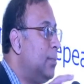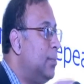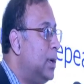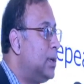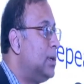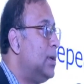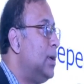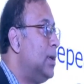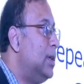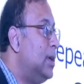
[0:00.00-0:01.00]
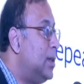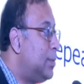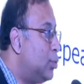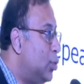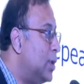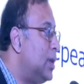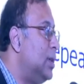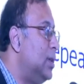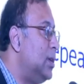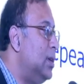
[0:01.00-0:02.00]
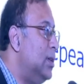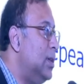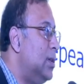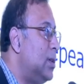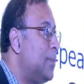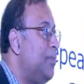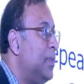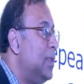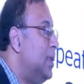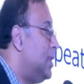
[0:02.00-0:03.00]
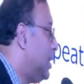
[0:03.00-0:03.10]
but there is progress in the disease. These